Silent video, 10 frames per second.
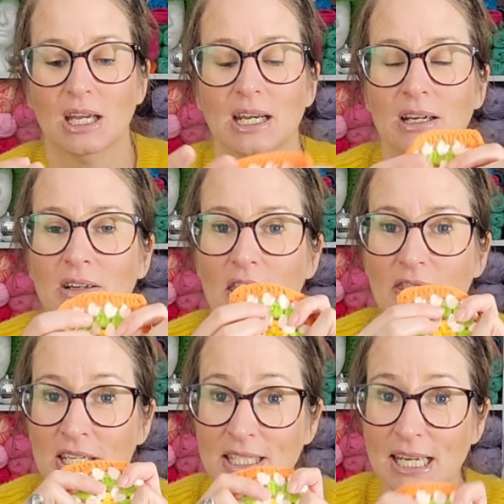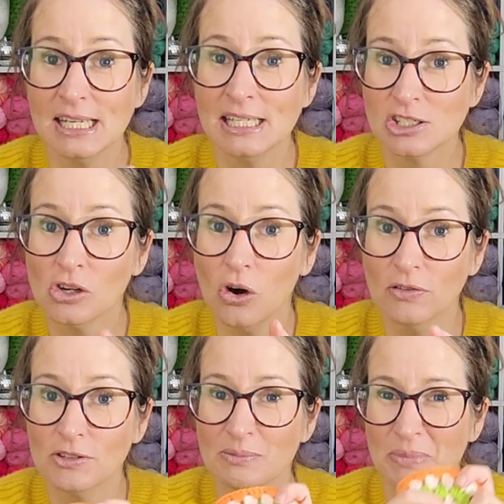Now, this is
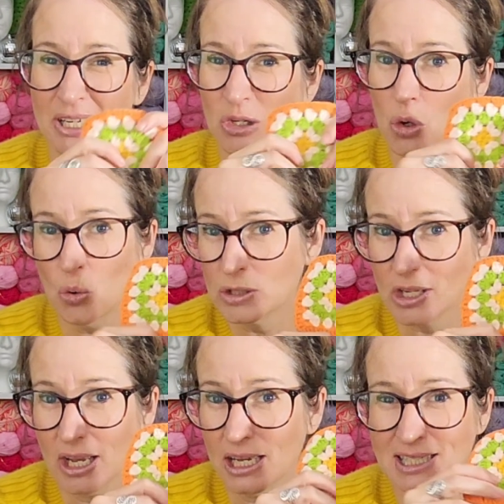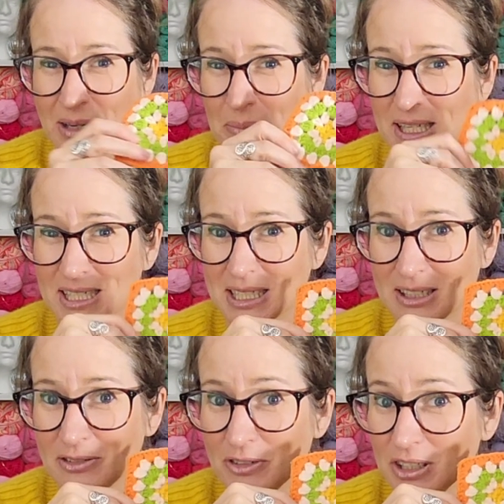soft, but it also has that
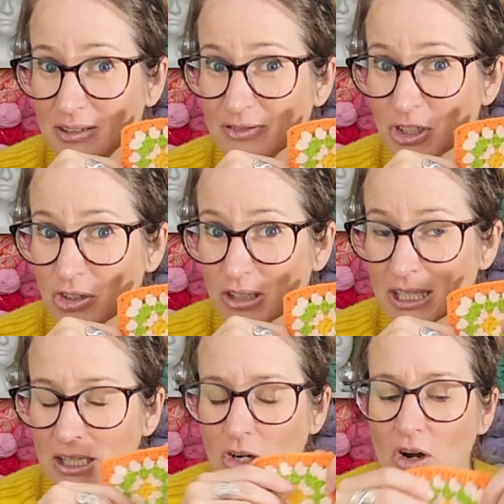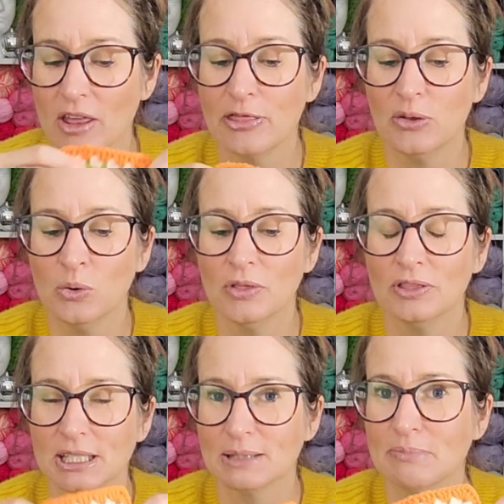plasticky feel of acrylic. I thought
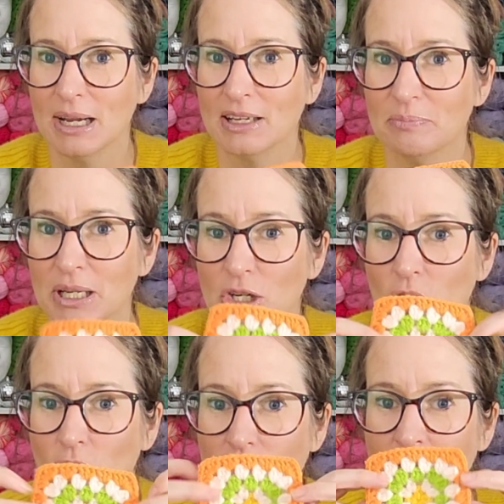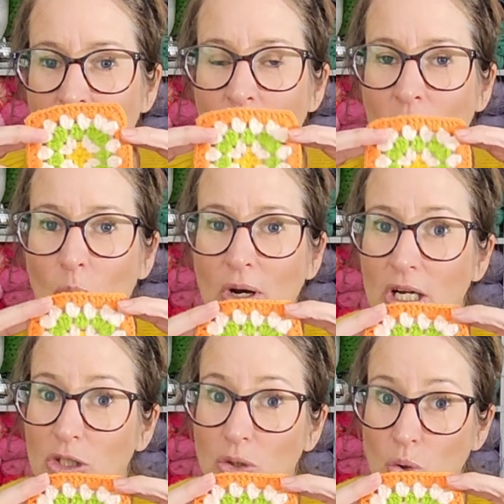this may have been cotton when
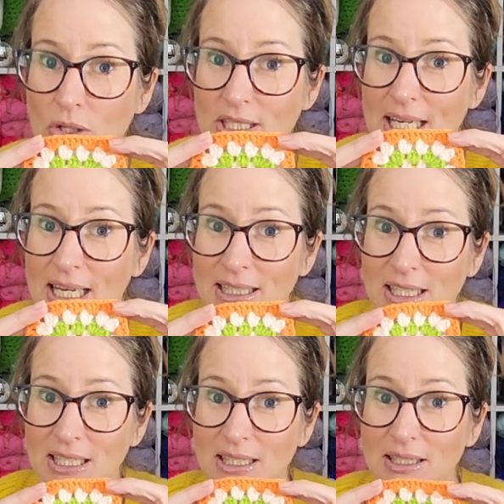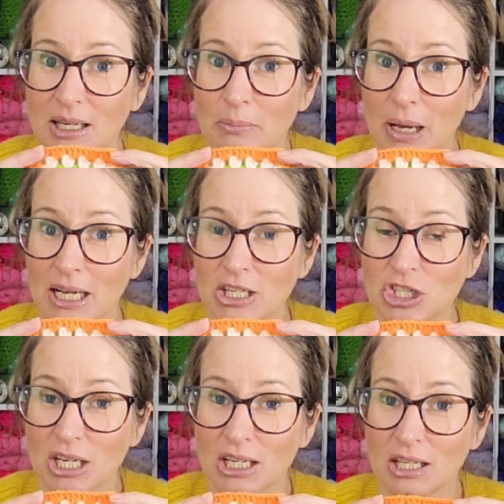I looked at the
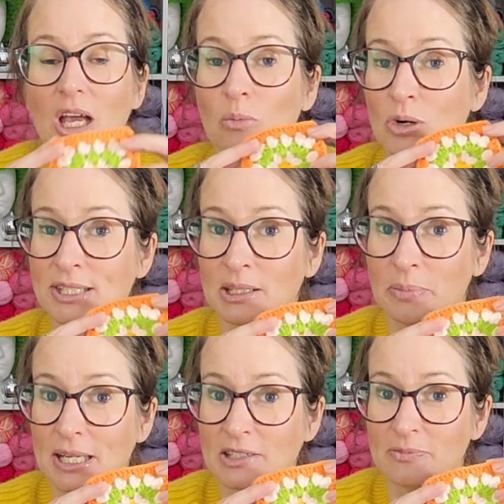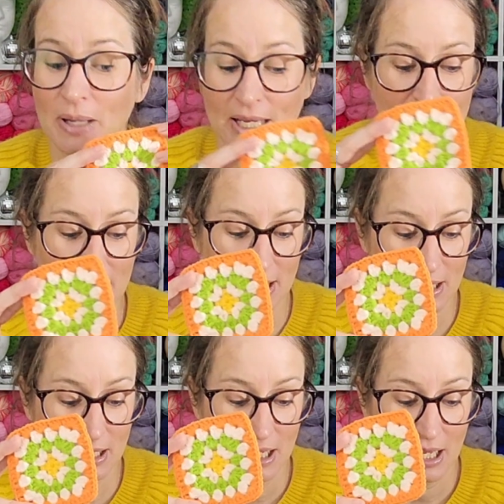packaging. It wasn't a piece of
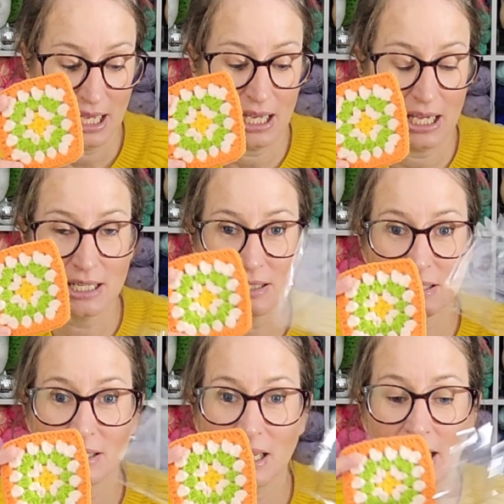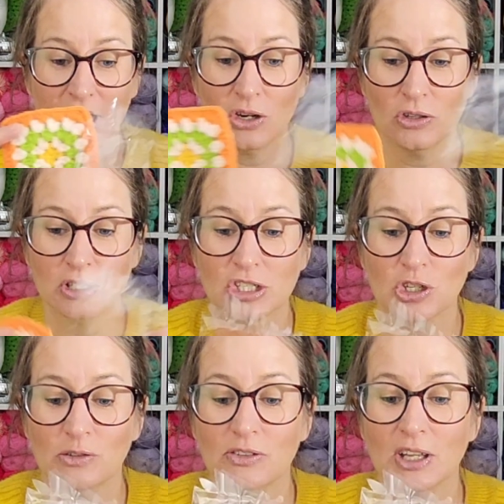plastic and hanging on the
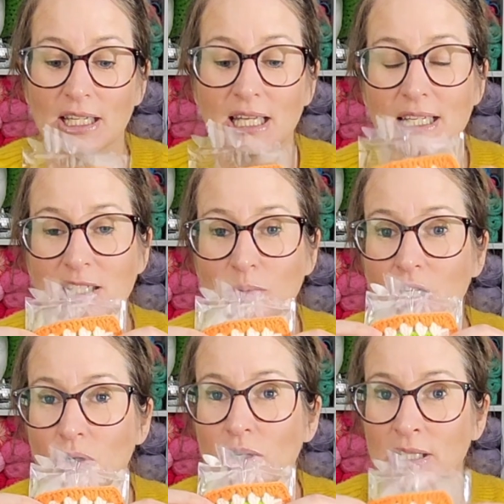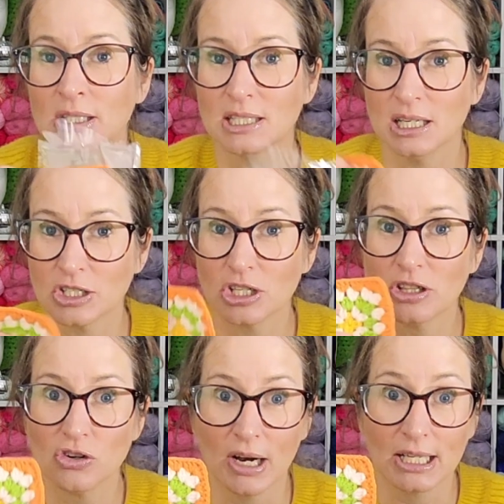shelf like that, so I couldn't touch
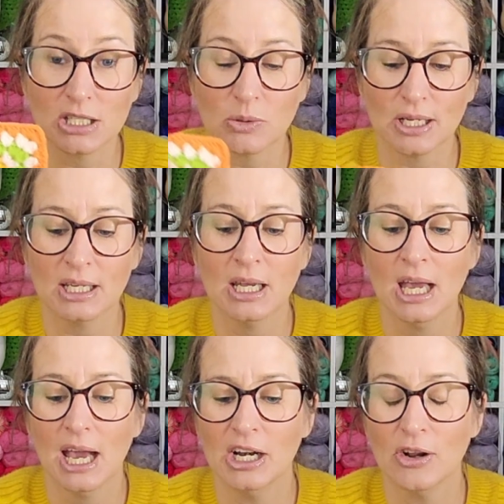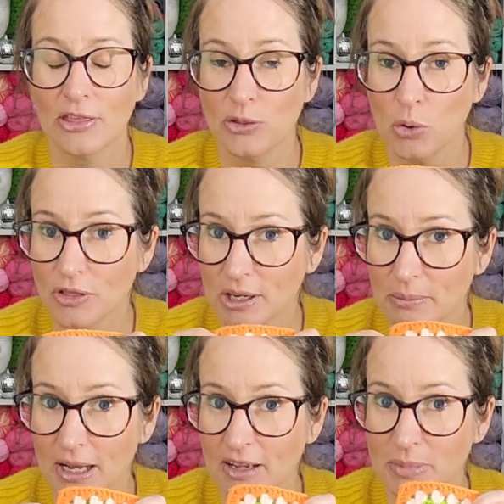the granny square, and I thought that it
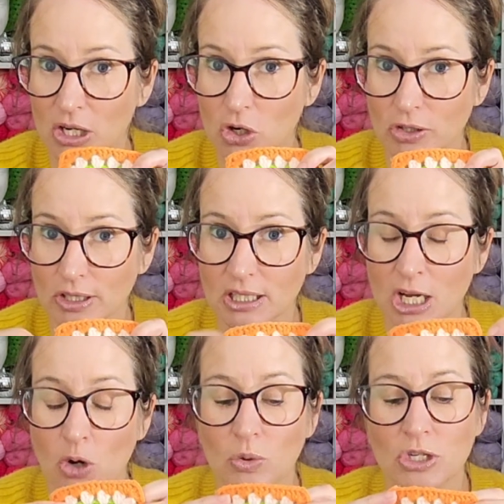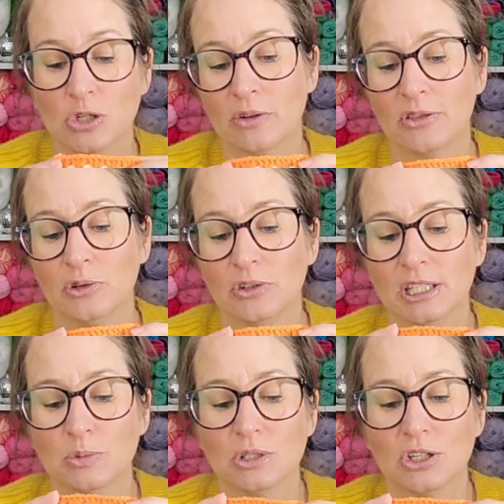may have been cotton. Would you have thought
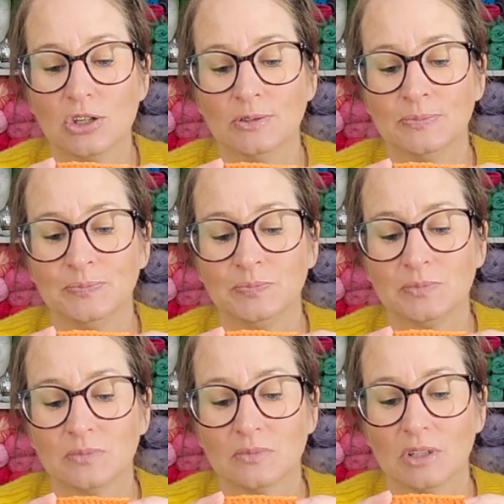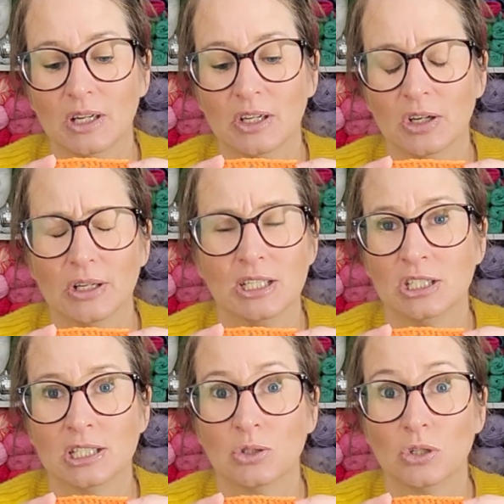this was cotton? I don't know, it
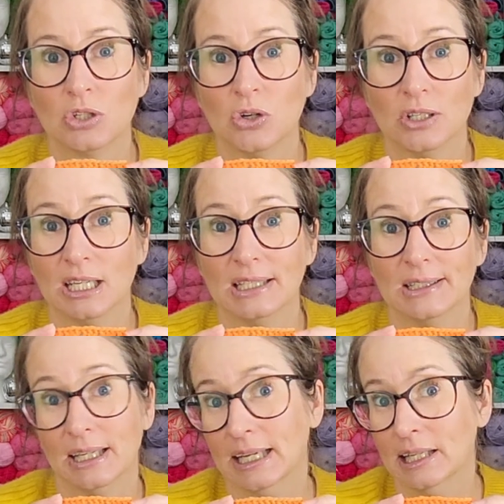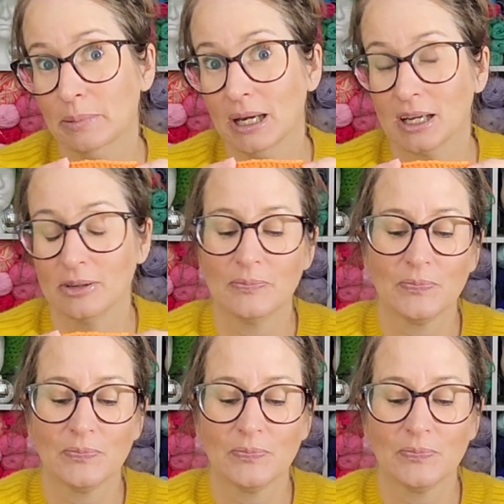just looked cottony in the packet.